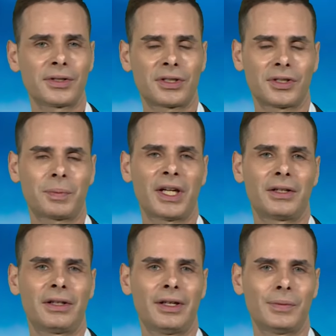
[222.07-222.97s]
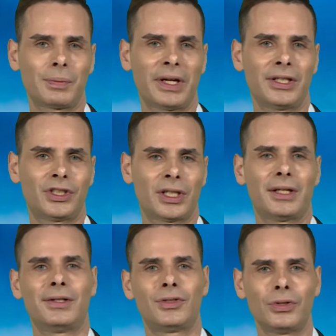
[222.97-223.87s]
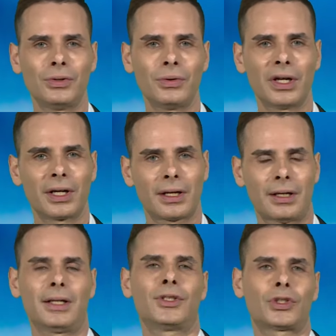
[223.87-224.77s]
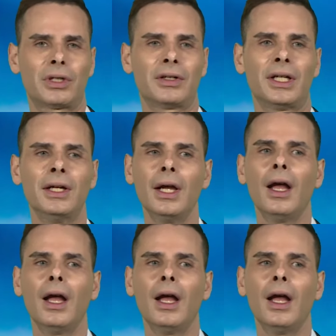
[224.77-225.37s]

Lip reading: despite claims by China to the contrary.